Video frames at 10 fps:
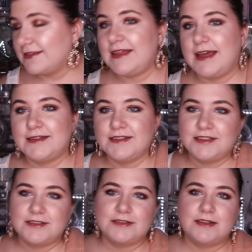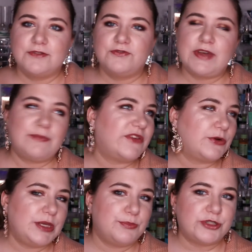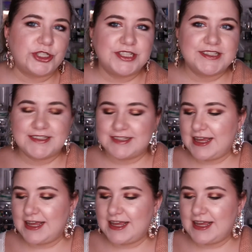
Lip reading: Then I'm very ambitious